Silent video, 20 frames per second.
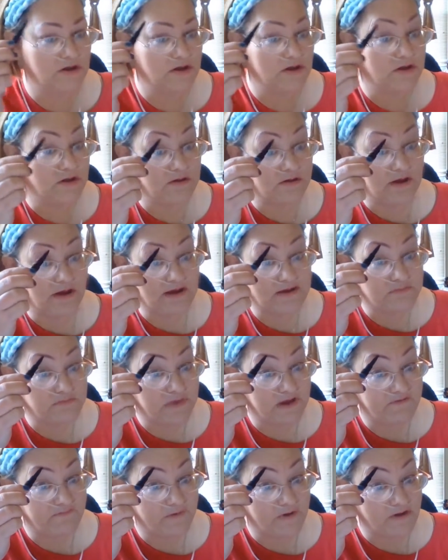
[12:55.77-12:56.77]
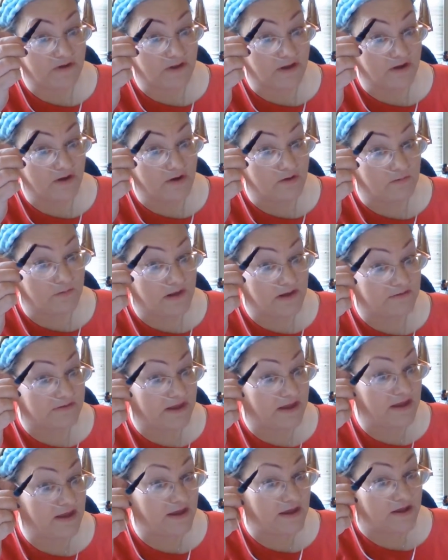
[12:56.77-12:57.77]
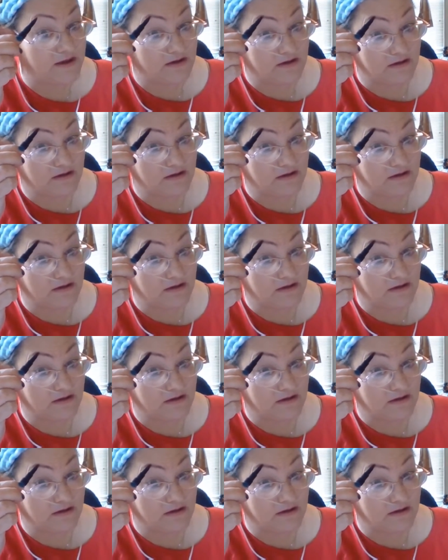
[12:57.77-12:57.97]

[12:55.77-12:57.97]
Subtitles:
You'd ask my friend Claire about that.